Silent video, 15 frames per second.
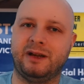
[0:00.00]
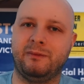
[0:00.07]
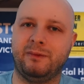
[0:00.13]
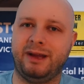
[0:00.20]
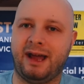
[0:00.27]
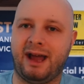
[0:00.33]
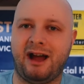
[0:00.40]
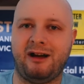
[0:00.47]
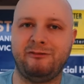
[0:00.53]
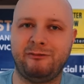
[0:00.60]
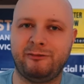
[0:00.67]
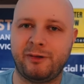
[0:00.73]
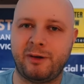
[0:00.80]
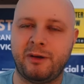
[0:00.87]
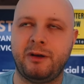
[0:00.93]
that we
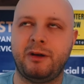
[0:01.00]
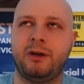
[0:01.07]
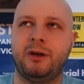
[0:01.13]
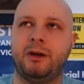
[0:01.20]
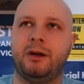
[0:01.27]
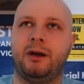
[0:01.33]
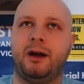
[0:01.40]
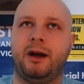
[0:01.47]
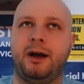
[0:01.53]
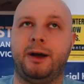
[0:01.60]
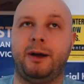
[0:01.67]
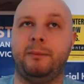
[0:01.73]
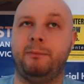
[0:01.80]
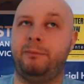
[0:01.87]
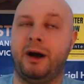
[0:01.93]
have.
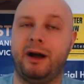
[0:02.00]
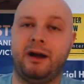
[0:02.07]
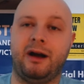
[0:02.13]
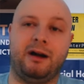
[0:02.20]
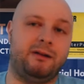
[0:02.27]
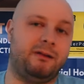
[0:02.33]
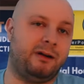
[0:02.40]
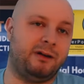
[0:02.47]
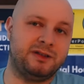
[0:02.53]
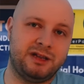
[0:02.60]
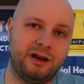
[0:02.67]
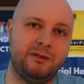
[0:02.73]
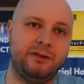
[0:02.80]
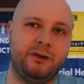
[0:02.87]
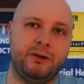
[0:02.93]
Uh, but I'll
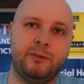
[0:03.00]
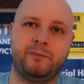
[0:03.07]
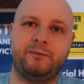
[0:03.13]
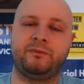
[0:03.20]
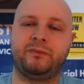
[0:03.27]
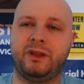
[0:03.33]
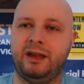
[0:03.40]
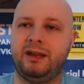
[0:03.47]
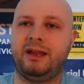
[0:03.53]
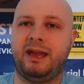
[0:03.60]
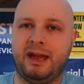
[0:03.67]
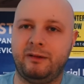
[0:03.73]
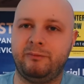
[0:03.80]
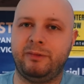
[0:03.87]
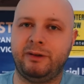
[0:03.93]
tell you, it
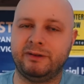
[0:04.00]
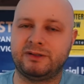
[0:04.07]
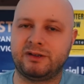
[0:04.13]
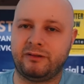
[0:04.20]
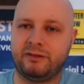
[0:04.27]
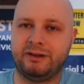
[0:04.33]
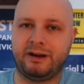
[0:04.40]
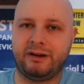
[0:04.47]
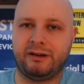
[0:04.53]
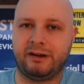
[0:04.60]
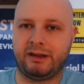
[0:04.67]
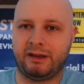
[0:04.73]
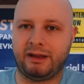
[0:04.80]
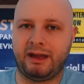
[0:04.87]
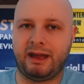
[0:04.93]
can build
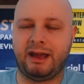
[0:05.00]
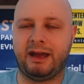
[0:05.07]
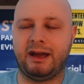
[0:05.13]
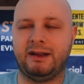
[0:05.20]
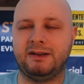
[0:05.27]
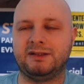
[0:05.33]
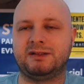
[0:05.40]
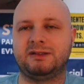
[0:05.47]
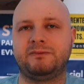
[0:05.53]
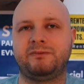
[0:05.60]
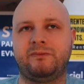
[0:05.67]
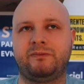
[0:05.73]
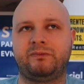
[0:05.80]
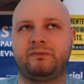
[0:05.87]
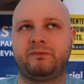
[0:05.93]
solidarity. And
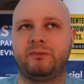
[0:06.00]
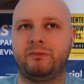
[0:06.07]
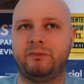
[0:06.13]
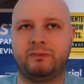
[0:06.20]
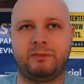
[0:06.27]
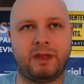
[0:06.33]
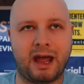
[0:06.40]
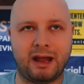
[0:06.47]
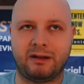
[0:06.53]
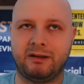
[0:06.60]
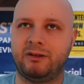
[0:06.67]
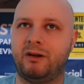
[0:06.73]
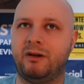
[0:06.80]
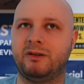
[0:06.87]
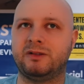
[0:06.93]
that
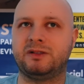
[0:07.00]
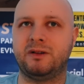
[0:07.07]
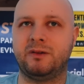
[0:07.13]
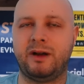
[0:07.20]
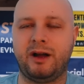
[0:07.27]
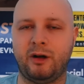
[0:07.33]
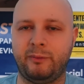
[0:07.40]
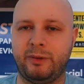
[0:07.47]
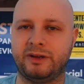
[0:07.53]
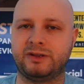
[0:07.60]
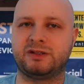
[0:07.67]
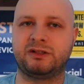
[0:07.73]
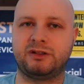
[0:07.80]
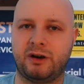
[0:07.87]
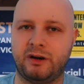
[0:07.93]
can also help
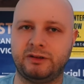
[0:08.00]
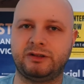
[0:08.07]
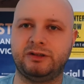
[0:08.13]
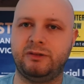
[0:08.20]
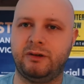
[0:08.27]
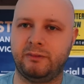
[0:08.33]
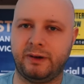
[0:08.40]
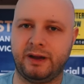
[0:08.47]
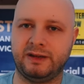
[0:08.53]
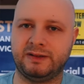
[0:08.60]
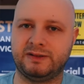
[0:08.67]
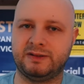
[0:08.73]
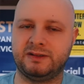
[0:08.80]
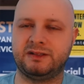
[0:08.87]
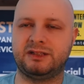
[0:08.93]
us start to
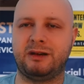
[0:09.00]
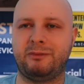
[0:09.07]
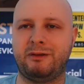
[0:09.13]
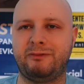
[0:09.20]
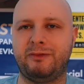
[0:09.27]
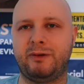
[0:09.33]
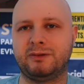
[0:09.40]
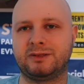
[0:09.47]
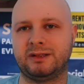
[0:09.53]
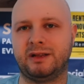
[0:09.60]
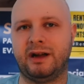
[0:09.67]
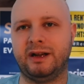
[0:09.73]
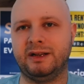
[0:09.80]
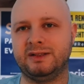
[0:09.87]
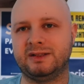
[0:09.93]
erase some of those
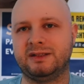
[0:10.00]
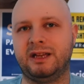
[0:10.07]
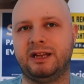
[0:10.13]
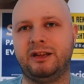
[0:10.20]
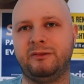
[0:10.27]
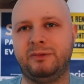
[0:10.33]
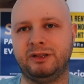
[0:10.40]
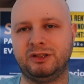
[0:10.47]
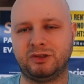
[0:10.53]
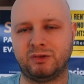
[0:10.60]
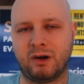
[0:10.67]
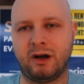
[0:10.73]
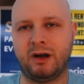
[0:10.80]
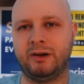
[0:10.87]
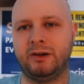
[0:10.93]
lines that have been
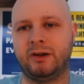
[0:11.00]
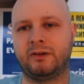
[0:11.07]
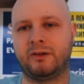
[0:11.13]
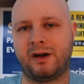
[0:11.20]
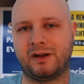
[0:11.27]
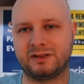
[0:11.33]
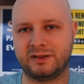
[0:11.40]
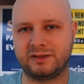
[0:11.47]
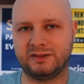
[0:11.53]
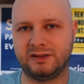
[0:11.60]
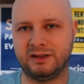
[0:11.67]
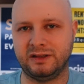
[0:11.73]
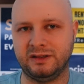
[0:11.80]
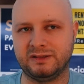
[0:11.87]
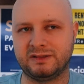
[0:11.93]
drawn across our
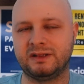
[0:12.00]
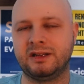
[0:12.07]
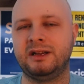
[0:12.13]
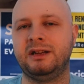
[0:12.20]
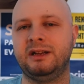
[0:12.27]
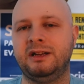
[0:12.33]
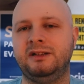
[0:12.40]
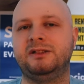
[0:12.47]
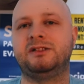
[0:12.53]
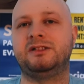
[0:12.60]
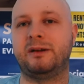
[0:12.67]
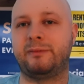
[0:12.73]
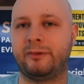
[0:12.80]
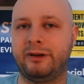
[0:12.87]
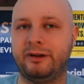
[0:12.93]
cities to
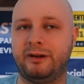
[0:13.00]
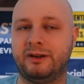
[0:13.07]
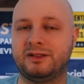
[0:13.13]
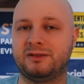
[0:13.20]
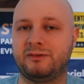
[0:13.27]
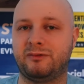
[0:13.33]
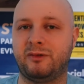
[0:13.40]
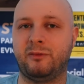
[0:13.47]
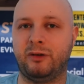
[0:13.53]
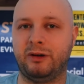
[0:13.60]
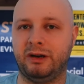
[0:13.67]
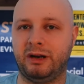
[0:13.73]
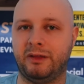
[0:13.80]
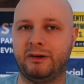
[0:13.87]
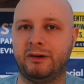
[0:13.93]
separate us from
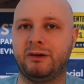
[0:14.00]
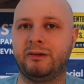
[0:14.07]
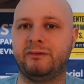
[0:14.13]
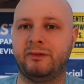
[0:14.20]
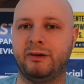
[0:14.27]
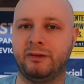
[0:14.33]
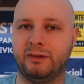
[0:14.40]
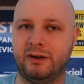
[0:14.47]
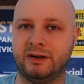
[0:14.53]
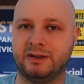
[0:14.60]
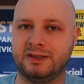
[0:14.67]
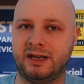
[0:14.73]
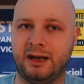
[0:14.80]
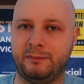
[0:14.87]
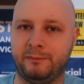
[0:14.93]
one another for a
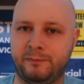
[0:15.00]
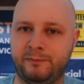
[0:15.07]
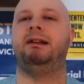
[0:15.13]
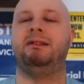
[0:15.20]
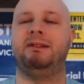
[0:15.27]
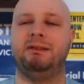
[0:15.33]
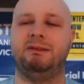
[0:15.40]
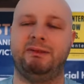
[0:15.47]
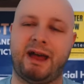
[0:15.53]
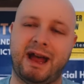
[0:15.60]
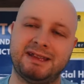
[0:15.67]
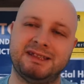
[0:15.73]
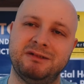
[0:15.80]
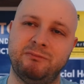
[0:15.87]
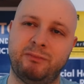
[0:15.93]
long time. And
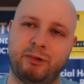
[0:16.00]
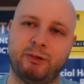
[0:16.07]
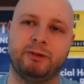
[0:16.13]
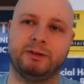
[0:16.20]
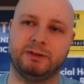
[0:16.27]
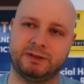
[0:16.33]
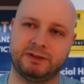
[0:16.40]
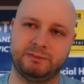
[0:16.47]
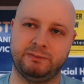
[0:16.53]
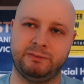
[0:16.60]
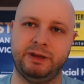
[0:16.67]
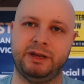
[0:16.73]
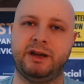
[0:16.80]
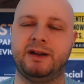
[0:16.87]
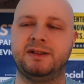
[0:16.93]
that's important
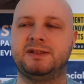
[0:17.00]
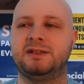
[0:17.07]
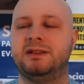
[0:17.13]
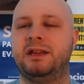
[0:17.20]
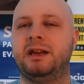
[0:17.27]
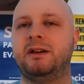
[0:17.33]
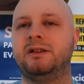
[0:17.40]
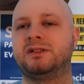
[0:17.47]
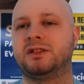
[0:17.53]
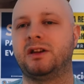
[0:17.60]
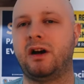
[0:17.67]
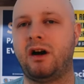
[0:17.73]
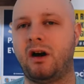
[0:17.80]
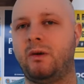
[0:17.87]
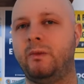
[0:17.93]
because
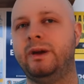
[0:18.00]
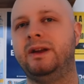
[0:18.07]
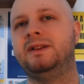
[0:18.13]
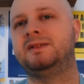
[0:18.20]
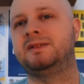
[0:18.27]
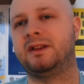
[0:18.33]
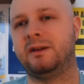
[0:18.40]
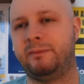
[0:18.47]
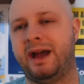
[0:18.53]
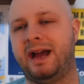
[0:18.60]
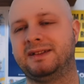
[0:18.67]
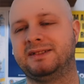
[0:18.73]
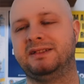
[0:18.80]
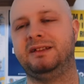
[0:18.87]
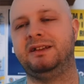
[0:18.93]
there's always
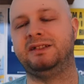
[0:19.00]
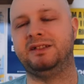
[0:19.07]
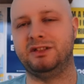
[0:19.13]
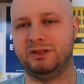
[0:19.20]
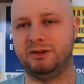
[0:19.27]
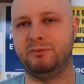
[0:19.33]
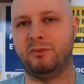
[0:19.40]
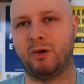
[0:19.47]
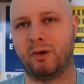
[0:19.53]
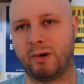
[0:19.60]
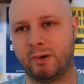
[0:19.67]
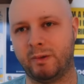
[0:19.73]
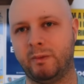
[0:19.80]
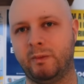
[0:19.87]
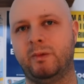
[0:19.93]
capacity to do
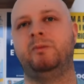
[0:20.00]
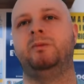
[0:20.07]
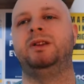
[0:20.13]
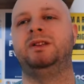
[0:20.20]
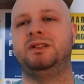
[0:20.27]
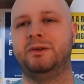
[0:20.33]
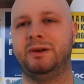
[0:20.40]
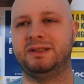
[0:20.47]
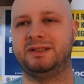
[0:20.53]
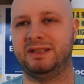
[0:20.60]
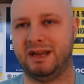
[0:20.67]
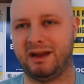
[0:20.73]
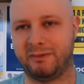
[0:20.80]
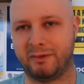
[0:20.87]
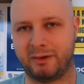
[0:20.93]
more when we do it
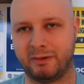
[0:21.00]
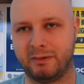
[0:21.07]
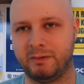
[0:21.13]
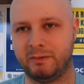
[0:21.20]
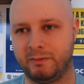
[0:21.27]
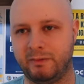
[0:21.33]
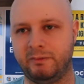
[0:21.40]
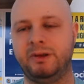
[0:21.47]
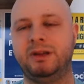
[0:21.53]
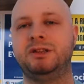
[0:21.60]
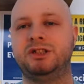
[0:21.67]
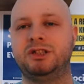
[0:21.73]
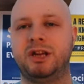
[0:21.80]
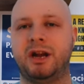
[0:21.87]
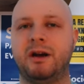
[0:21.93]
together, when we
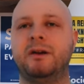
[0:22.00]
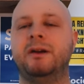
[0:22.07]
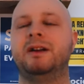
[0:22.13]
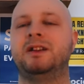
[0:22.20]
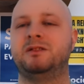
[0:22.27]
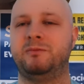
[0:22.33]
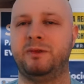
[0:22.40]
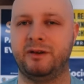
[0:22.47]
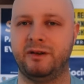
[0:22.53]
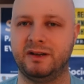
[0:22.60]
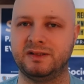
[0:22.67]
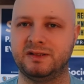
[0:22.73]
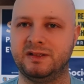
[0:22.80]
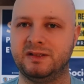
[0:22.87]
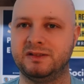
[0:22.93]
share
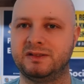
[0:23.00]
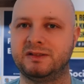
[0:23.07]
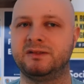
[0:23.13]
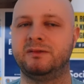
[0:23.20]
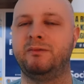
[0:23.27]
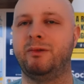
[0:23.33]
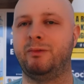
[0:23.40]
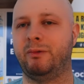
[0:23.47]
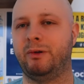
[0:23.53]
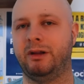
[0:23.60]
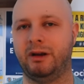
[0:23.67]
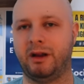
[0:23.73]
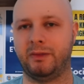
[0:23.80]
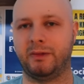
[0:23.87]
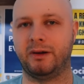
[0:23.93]
experiences with one
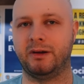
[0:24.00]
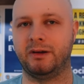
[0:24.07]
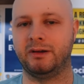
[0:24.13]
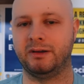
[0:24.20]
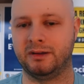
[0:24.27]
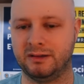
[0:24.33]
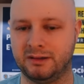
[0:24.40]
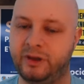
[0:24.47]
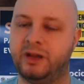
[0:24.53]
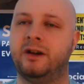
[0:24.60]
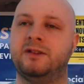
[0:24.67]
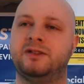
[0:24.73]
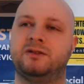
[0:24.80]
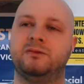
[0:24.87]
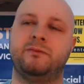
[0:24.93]
another.
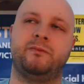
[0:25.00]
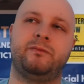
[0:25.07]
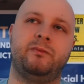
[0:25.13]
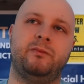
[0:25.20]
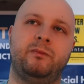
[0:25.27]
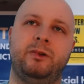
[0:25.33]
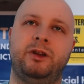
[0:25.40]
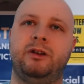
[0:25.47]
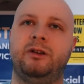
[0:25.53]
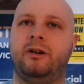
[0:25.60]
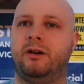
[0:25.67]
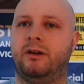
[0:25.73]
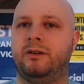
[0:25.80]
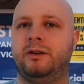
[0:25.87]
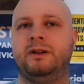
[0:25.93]
Because we
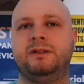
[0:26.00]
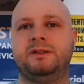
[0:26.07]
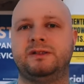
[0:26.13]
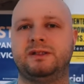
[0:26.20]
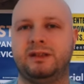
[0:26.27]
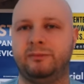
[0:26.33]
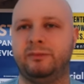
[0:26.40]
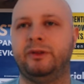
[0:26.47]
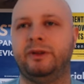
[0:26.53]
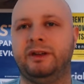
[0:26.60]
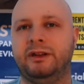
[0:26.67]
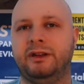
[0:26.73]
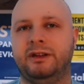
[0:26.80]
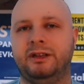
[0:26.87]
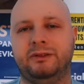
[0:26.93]
aren't
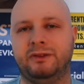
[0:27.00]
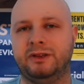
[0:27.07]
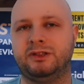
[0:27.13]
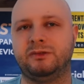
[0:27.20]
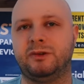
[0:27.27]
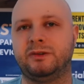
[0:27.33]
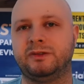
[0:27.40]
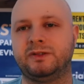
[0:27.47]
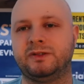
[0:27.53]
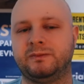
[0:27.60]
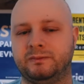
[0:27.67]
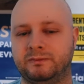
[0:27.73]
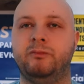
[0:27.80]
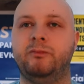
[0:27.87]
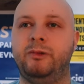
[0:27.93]
simply individuals,
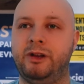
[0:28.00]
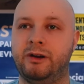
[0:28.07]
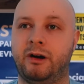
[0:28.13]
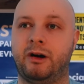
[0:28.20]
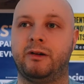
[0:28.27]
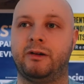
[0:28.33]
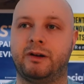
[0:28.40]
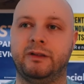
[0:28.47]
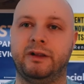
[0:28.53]
we are a